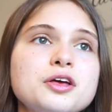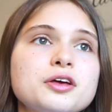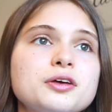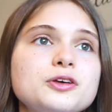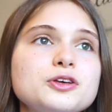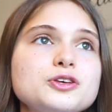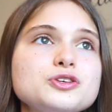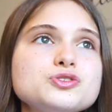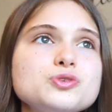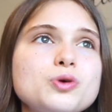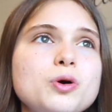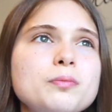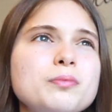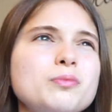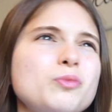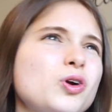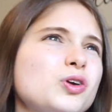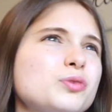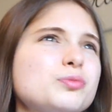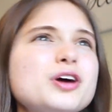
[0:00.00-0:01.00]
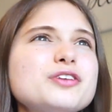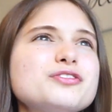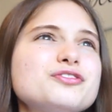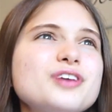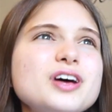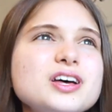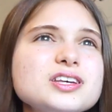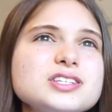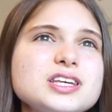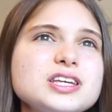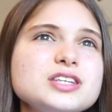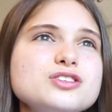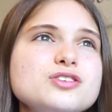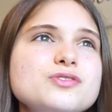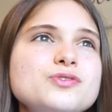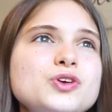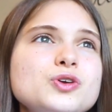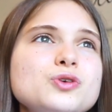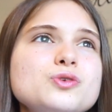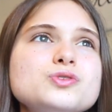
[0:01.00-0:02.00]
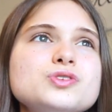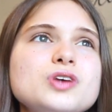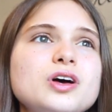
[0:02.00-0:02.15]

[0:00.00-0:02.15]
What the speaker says: Because on one of my first interviews,